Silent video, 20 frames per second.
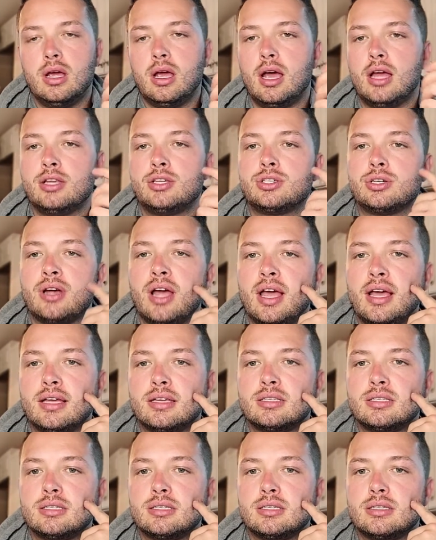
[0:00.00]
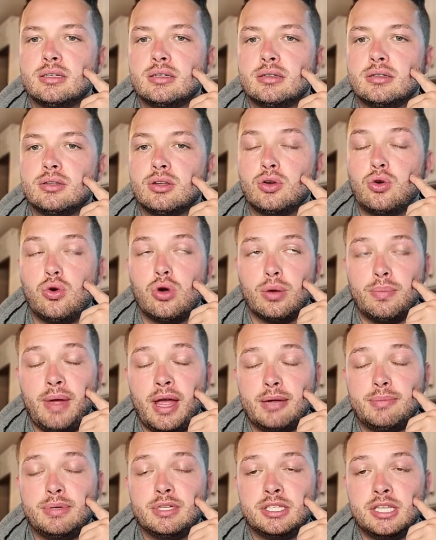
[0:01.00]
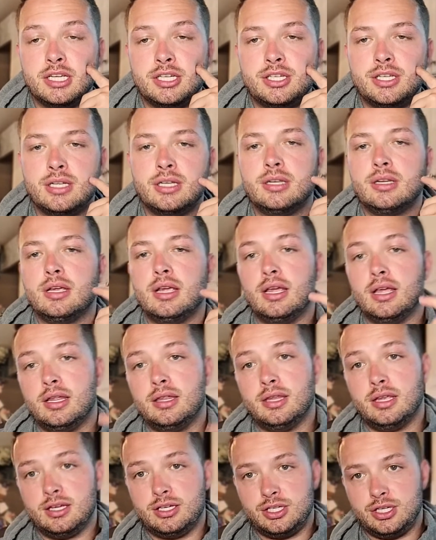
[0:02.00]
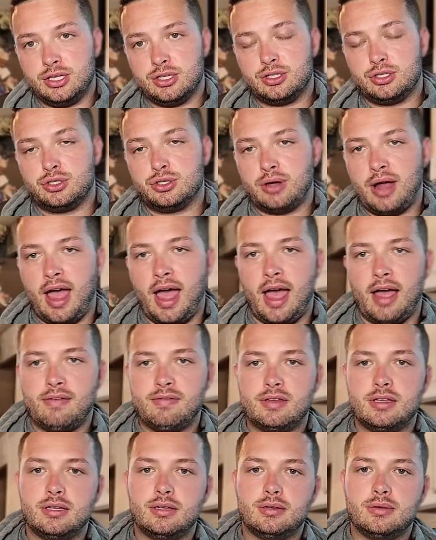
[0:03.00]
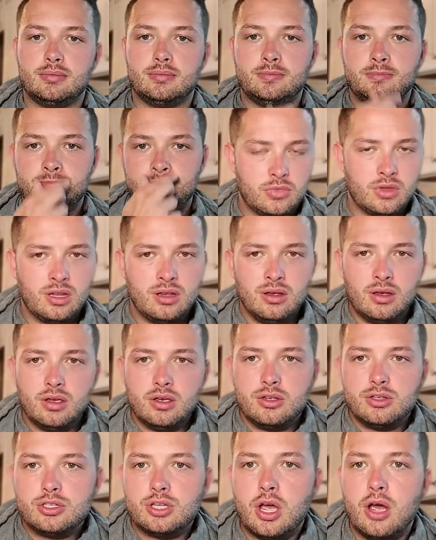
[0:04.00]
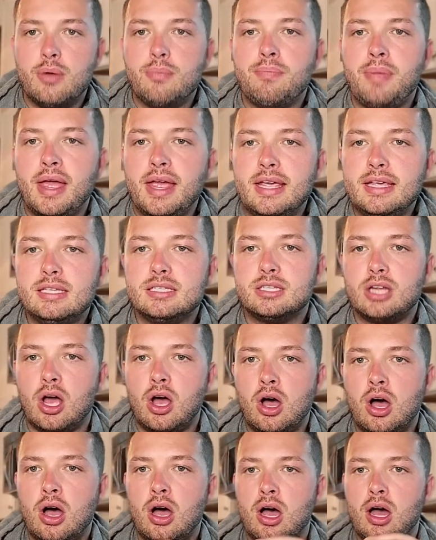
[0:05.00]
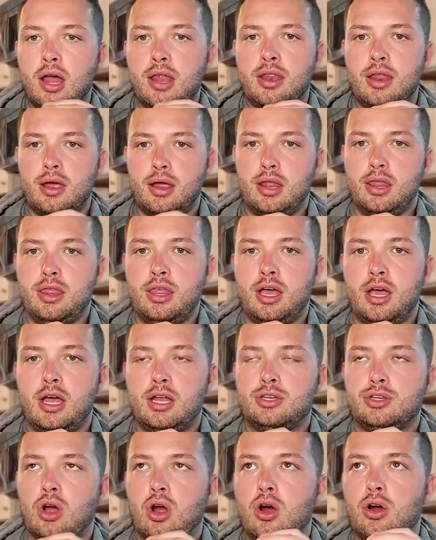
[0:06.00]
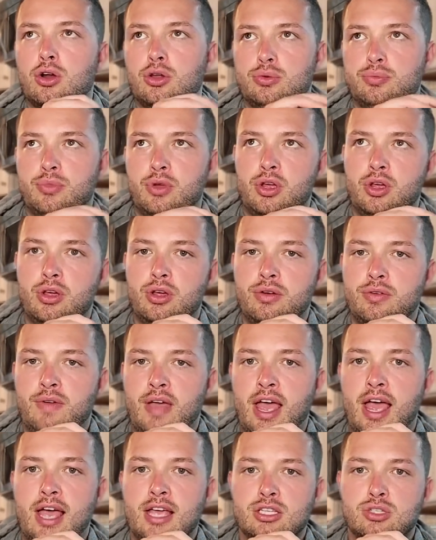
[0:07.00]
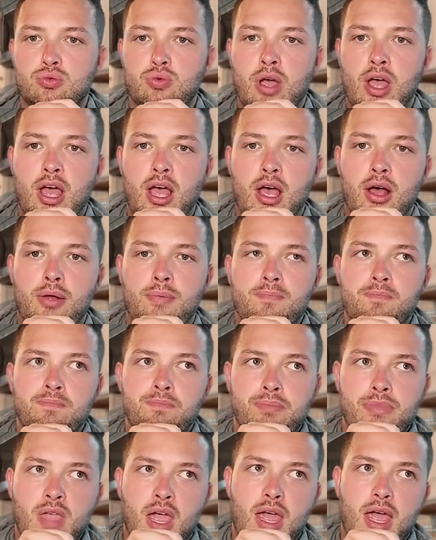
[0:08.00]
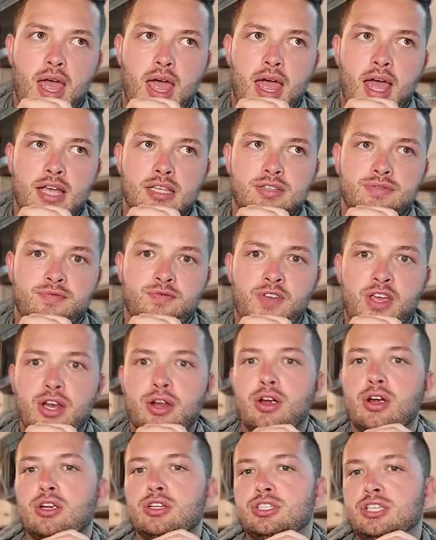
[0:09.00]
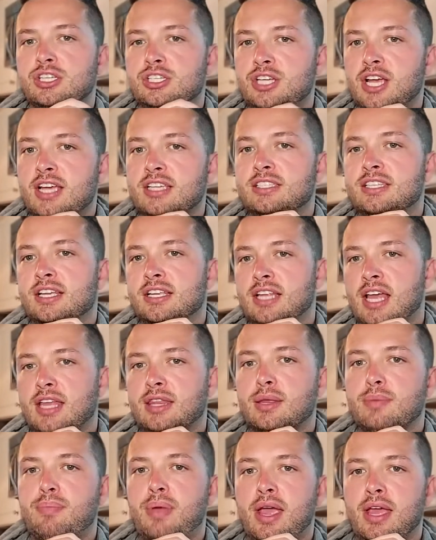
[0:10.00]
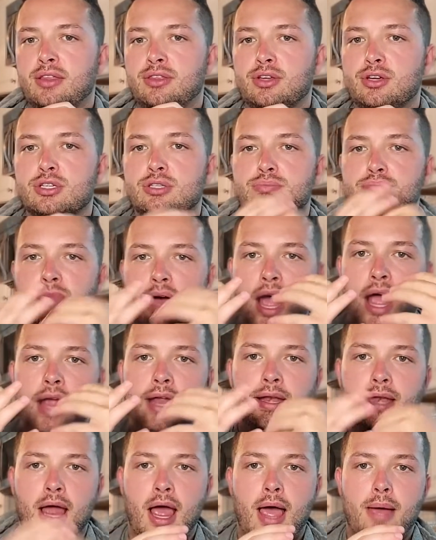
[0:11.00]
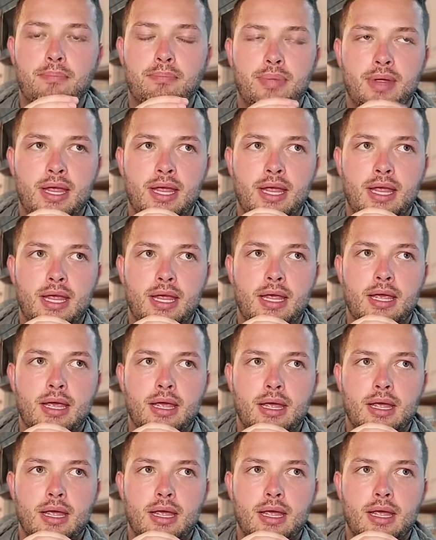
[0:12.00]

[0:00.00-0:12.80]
address the quarterback position in this year's draft. So based on the Darnold move, as well as Fitterer suggesting that the Panthers might not be